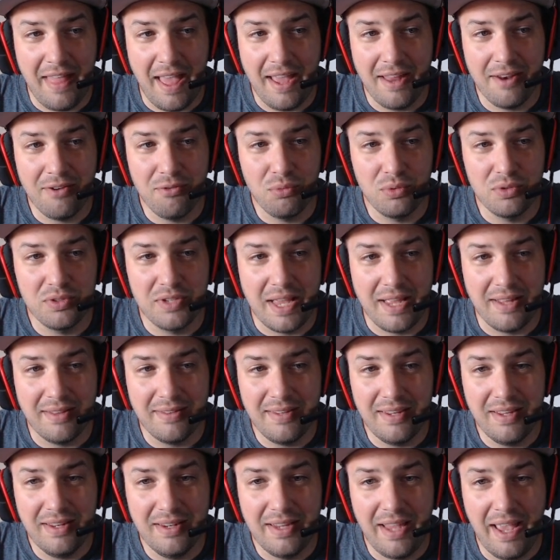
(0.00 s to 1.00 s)
That was
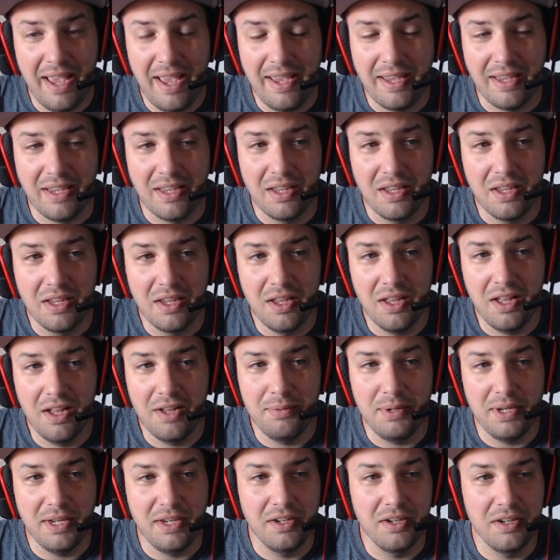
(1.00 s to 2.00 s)
at 10K.
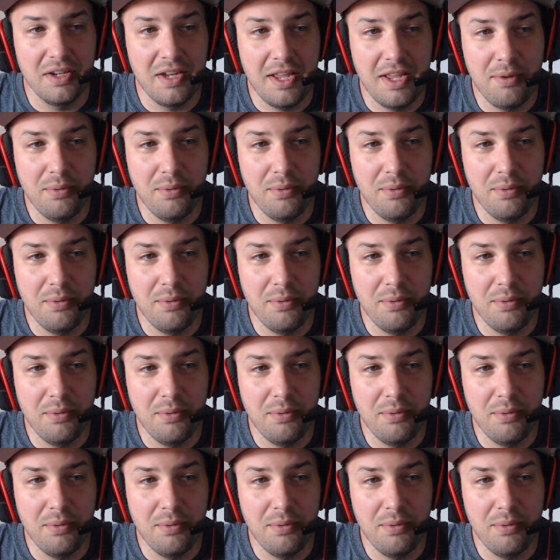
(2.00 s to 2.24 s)
I mean,